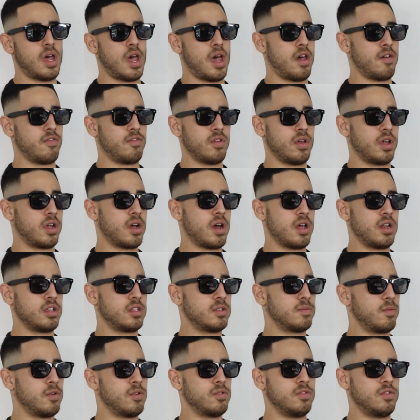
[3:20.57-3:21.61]
after I got
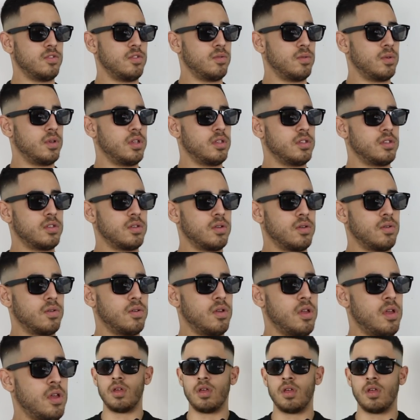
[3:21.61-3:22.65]
exposed to it. So